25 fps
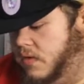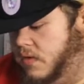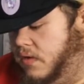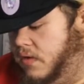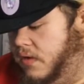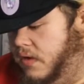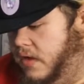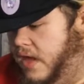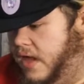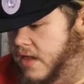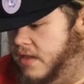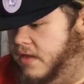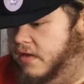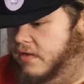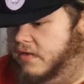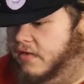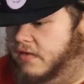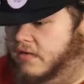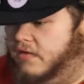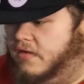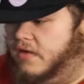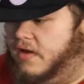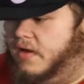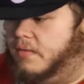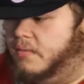Yeah, this
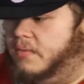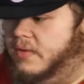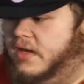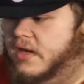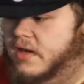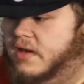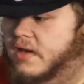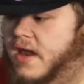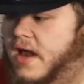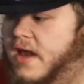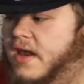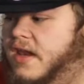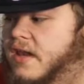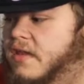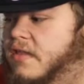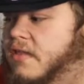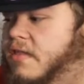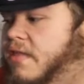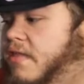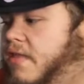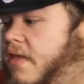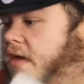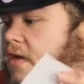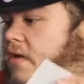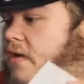is I need
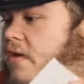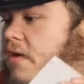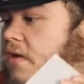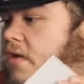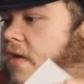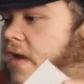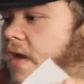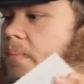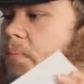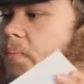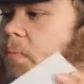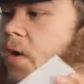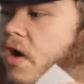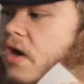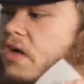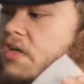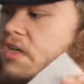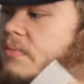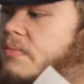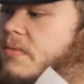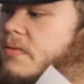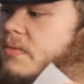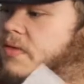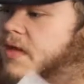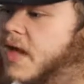thicker like
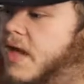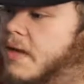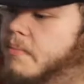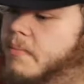parchment type